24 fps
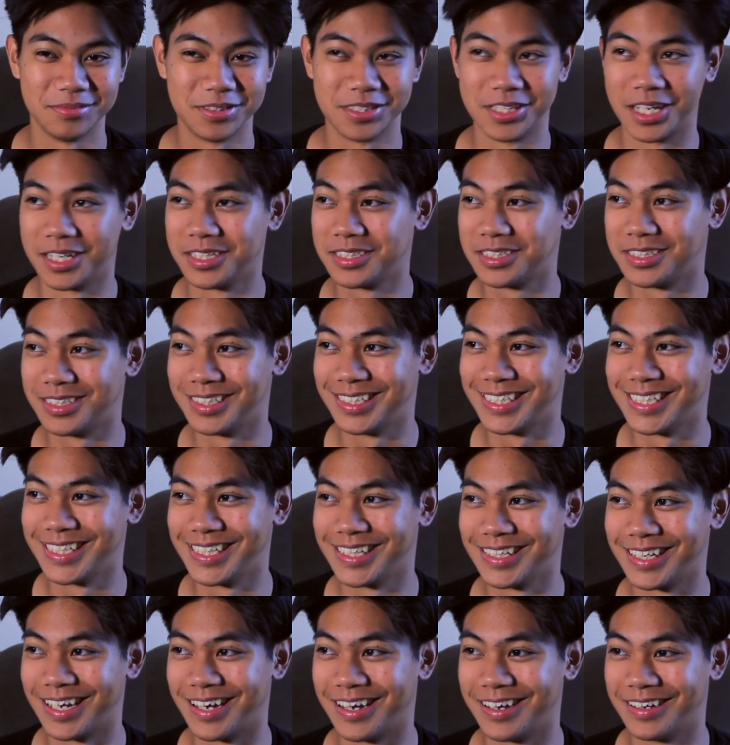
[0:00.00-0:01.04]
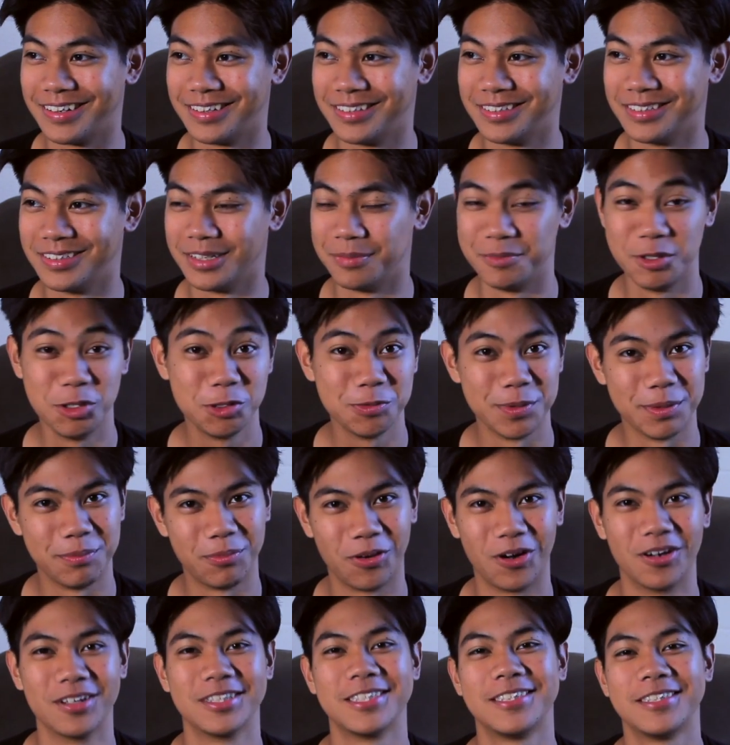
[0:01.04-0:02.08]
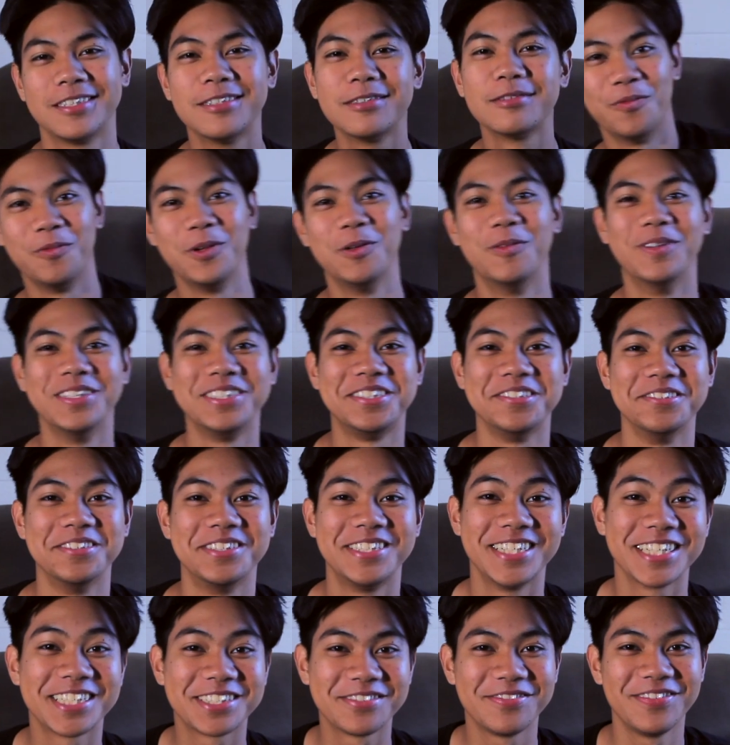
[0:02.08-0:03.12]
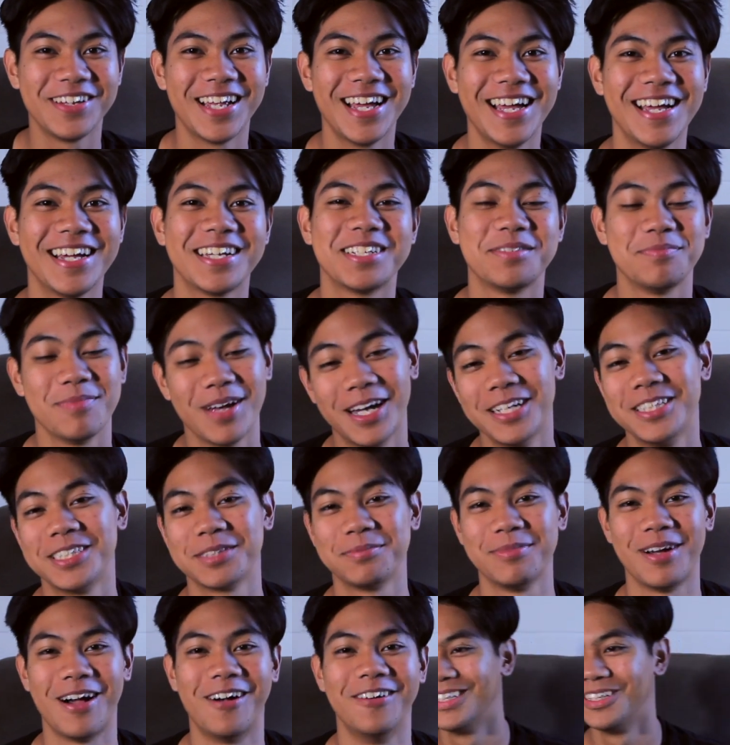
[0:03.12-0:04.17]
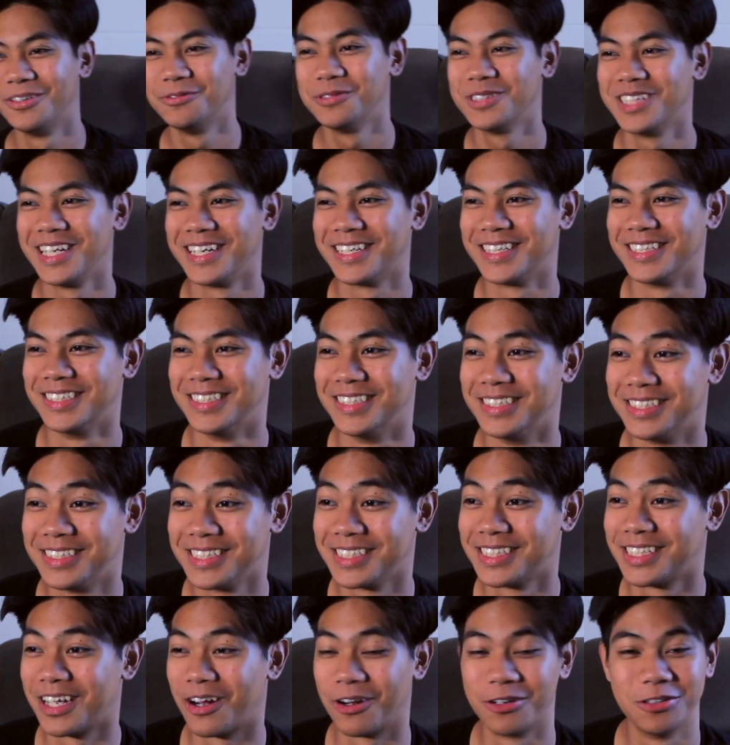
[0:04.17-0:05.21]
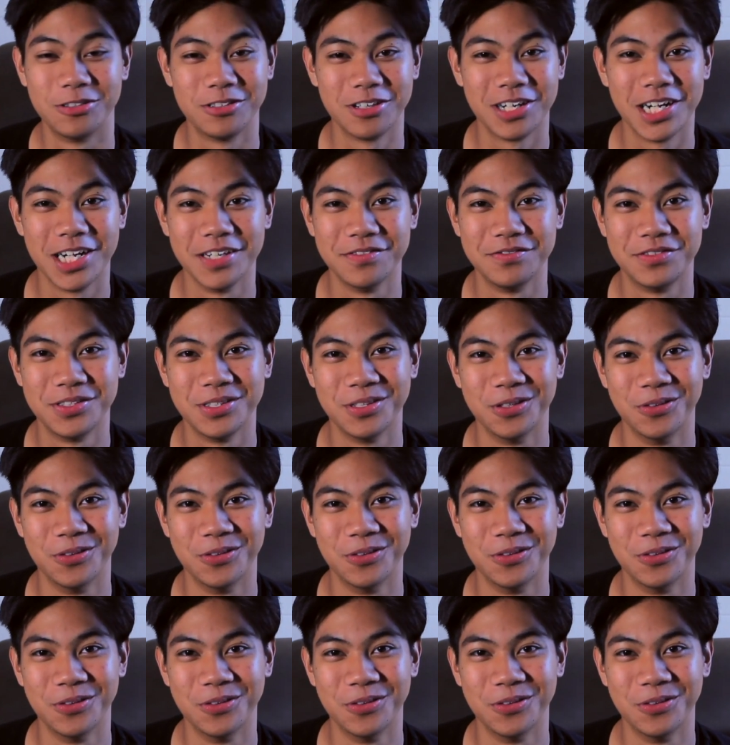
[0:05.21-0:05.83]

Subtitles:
sightseeing and amusement parks. We went to Six Flags Magic Mountain. It was like a 6-hour drive